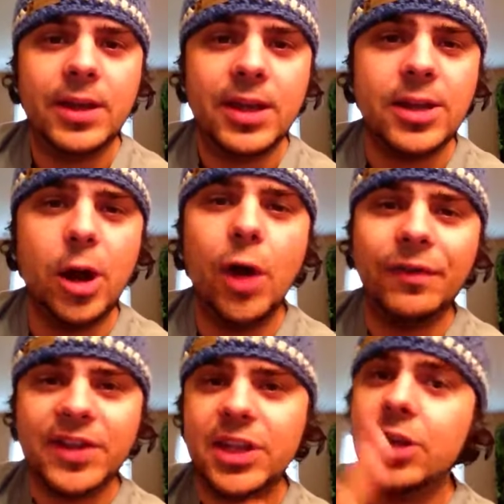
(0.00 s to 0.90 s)
You know, if
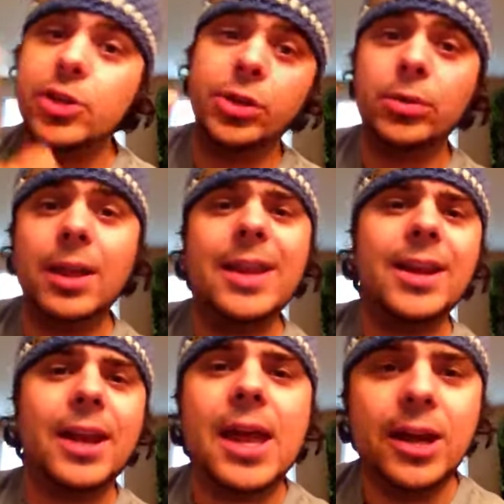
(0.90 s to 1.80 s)
it's too late
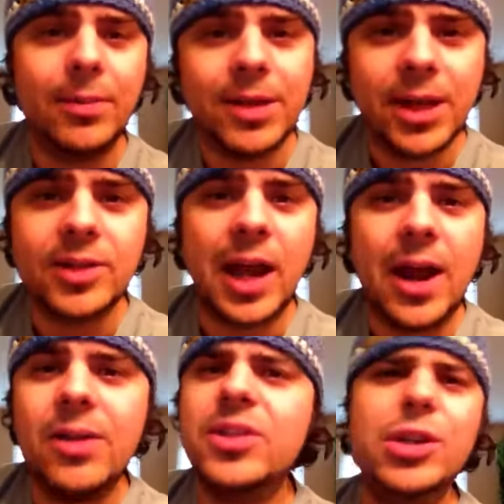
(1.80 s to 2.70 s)
at night and I'm getting
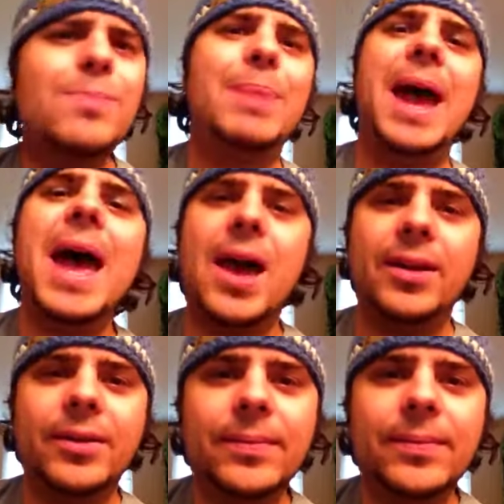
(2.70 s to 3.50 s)
tired, too bad.